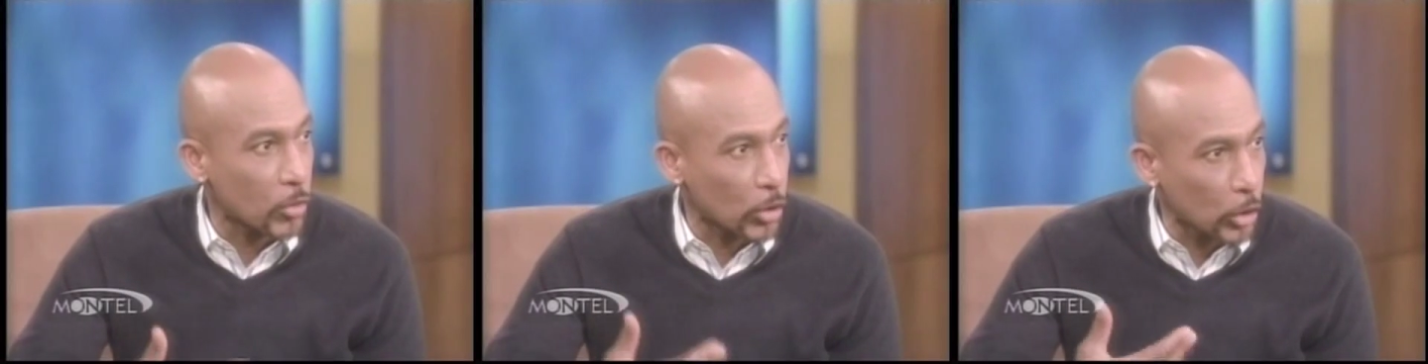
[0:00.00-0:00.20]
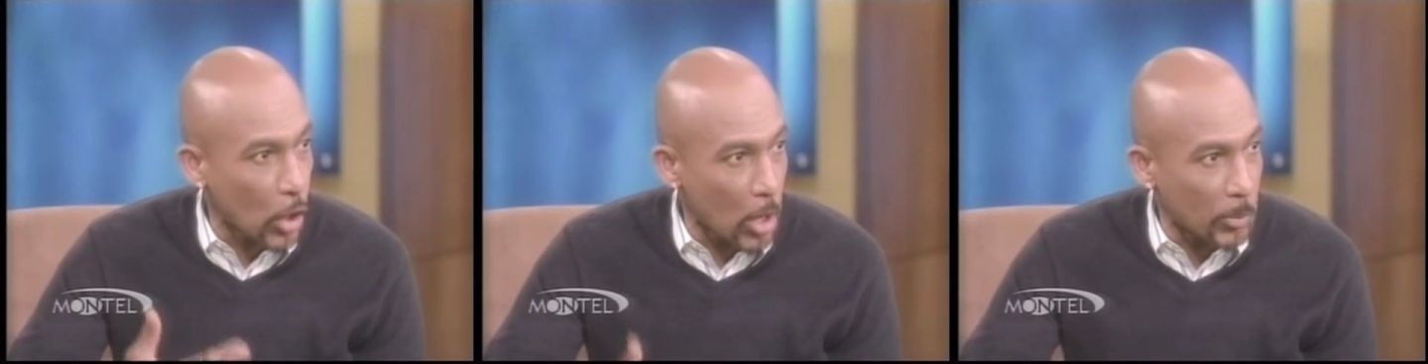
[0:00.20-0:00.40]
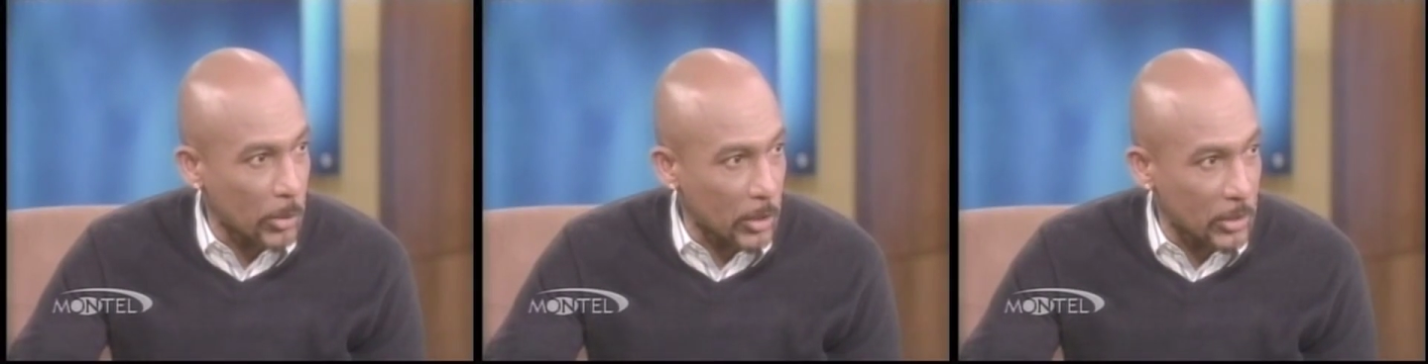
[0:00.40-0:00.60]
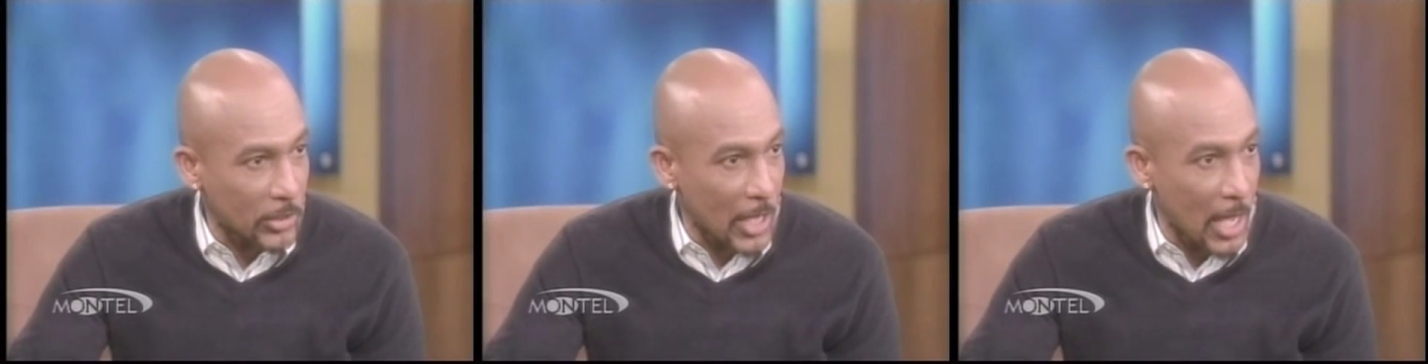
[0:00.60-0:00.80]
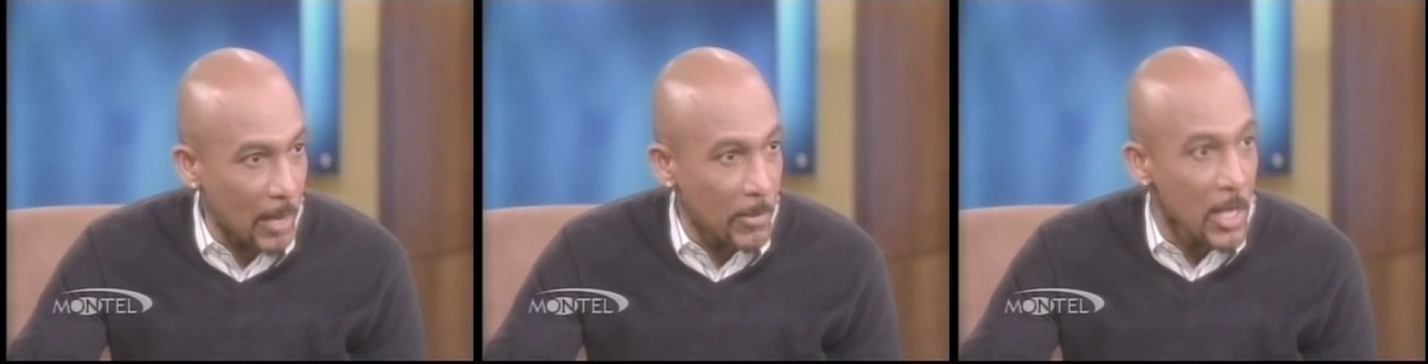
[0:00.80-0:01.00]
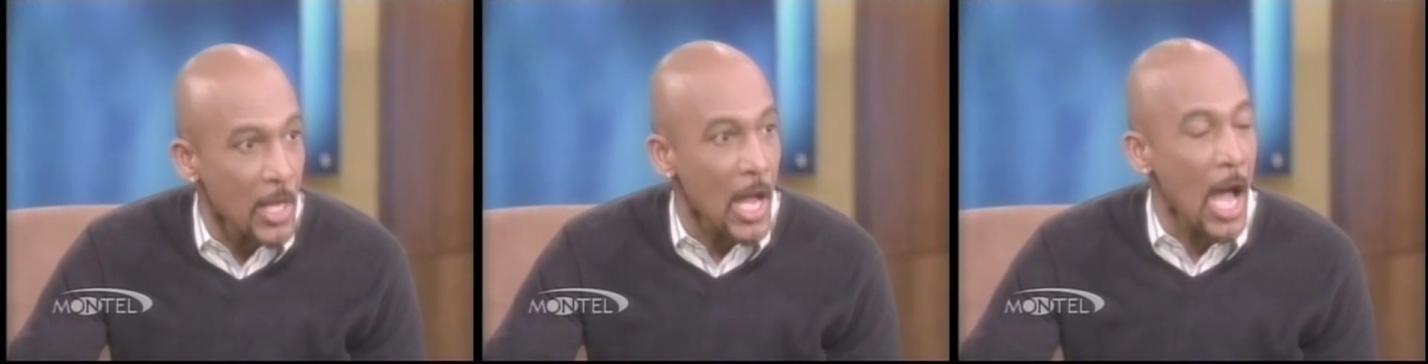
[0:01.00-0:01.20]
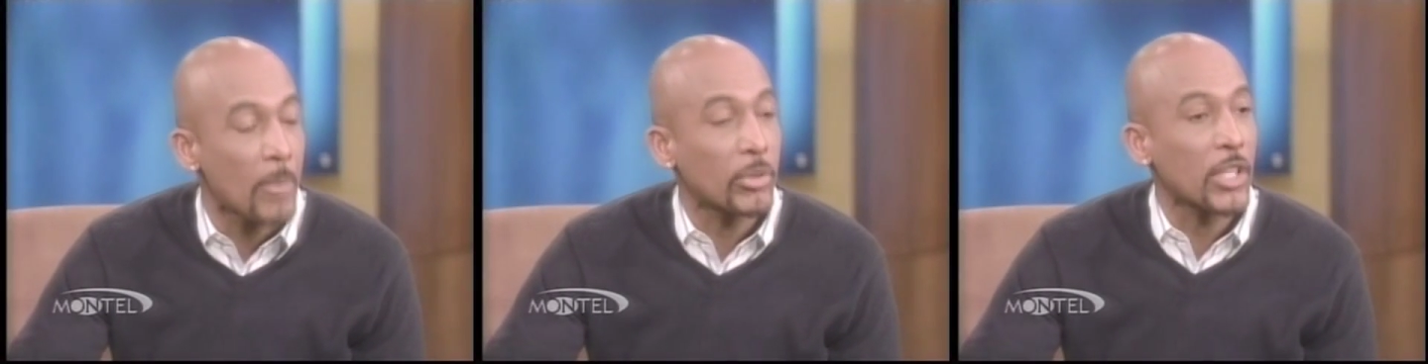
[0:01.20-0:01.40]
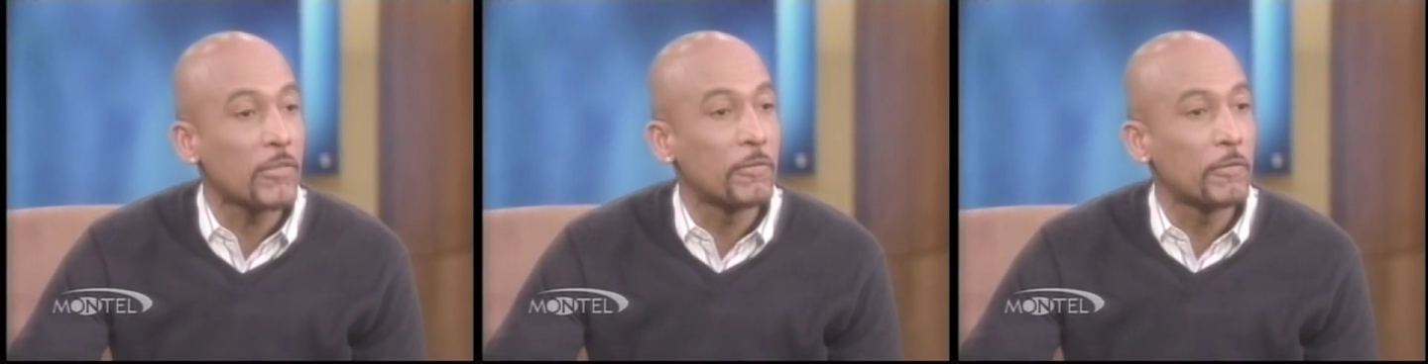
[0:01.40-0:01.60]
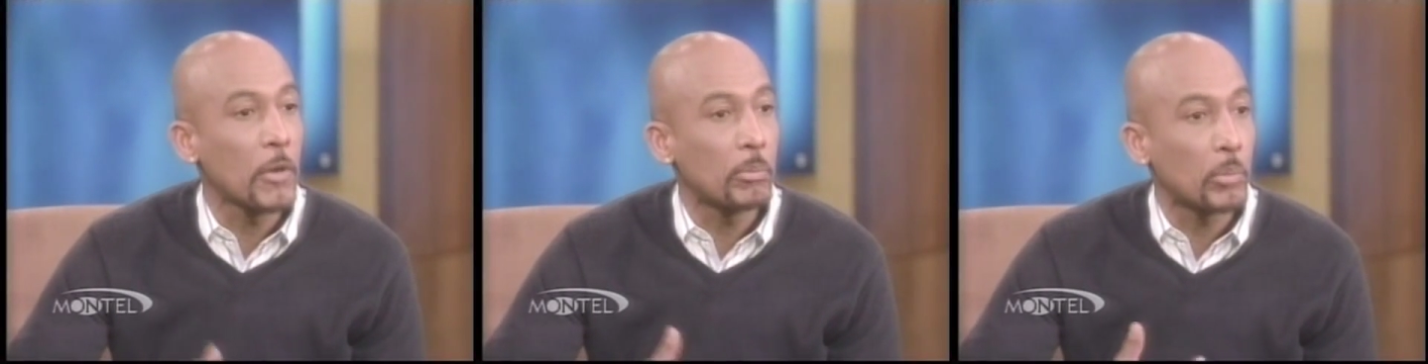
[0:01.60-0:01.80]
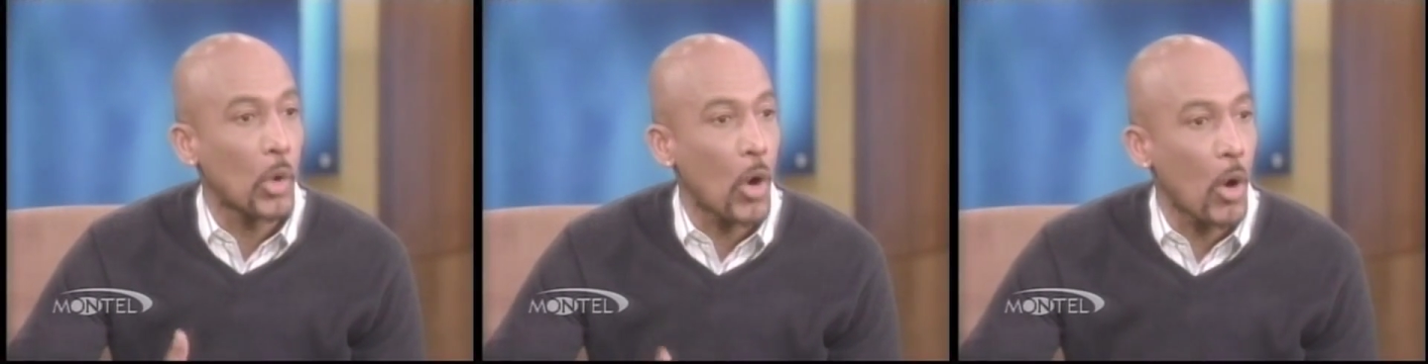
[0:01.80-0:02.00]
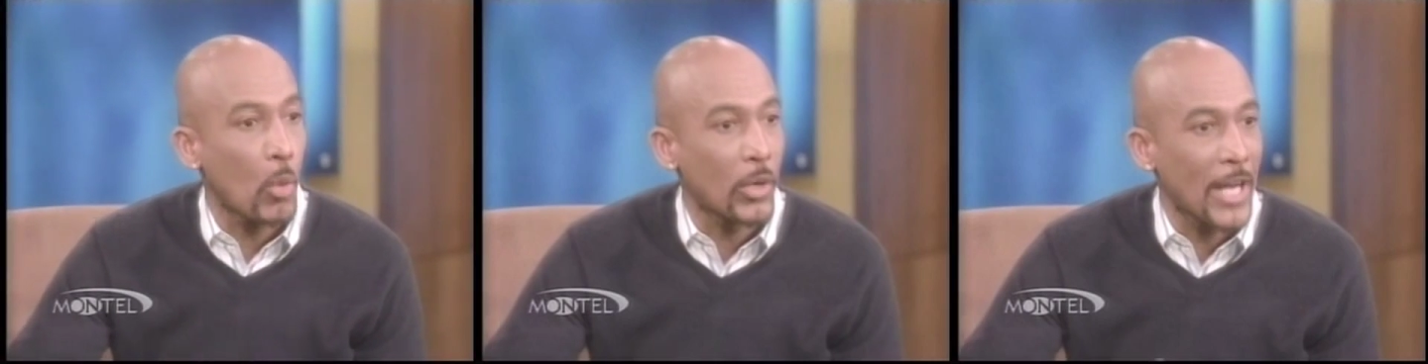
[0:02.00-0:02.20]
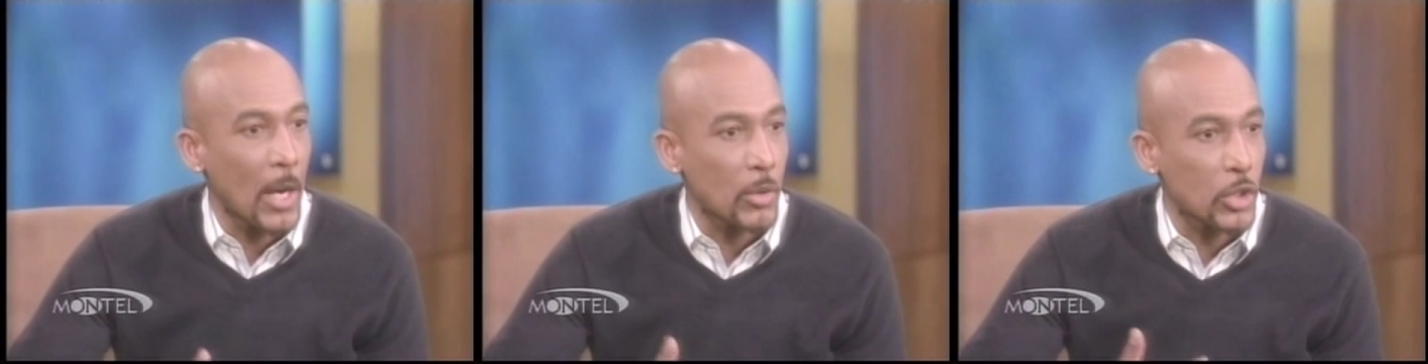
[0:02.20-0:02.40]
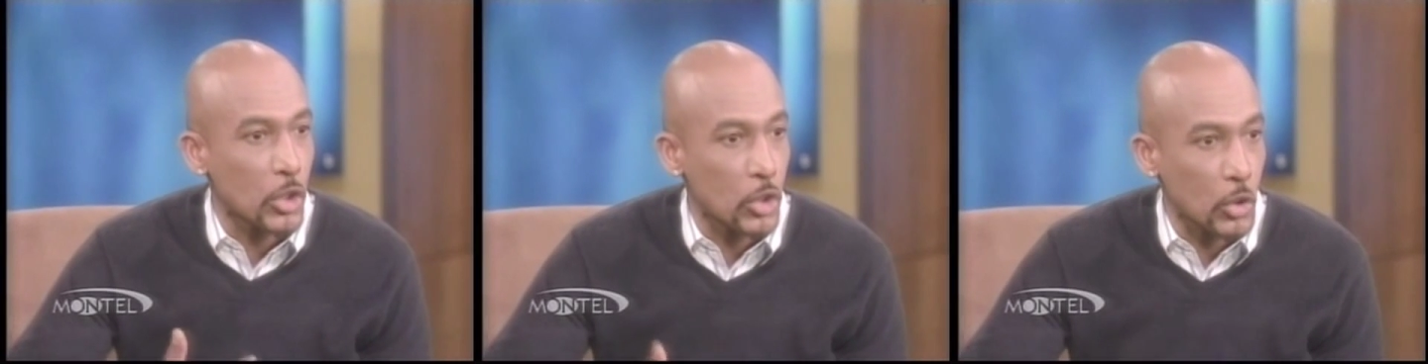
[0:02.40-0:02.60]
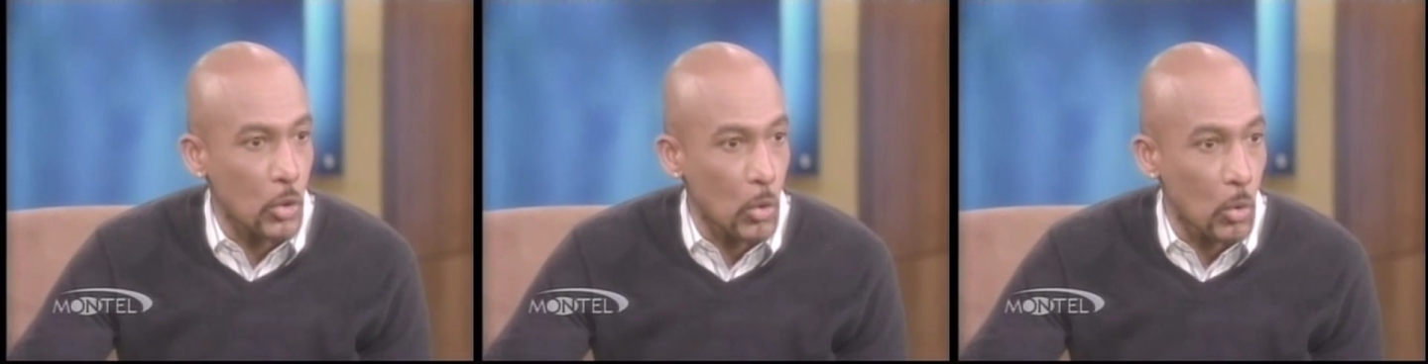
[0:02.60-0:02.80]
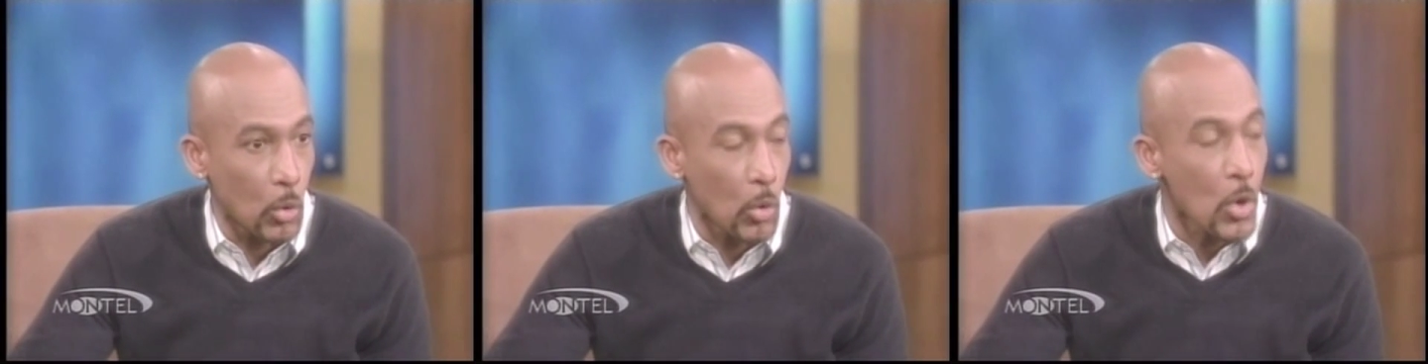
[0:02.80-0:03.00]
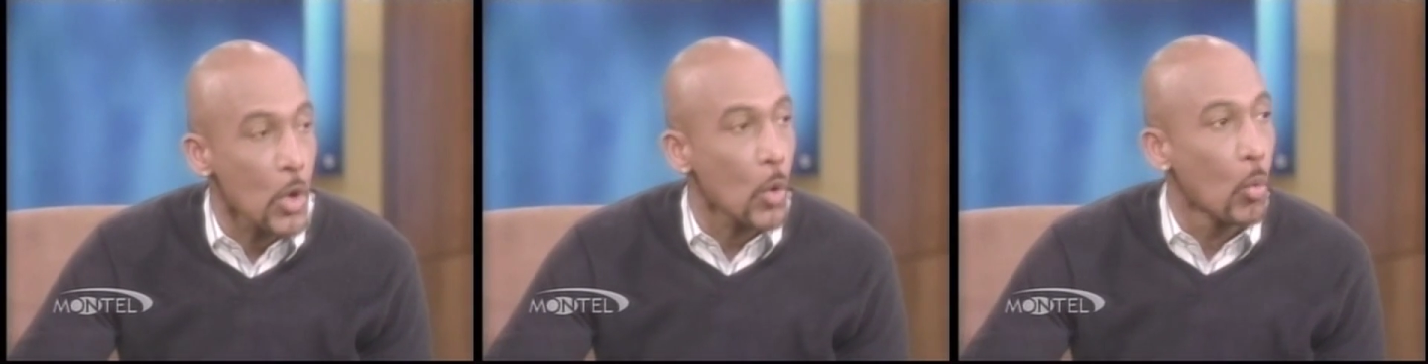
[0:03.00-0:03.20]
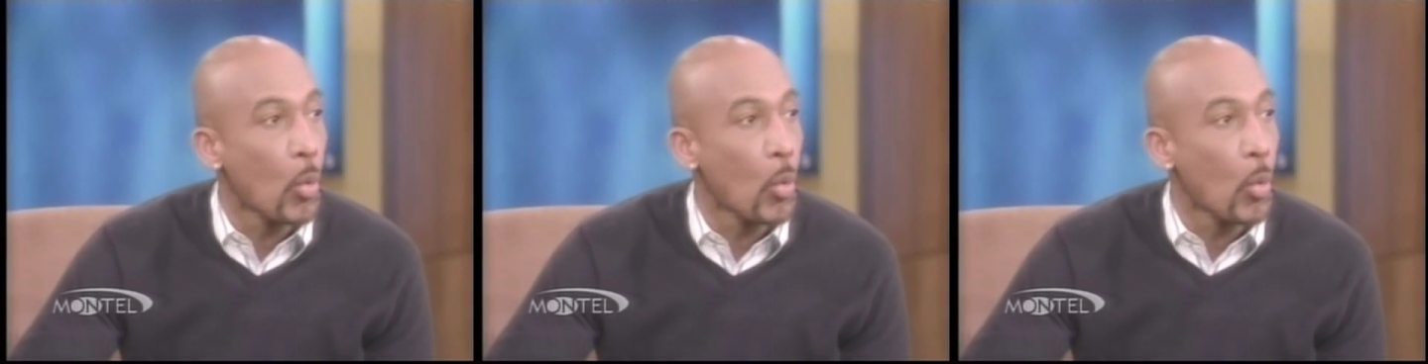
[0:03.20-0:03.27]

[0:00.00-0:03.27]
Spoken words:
for a long period of time. I played football when I was in school.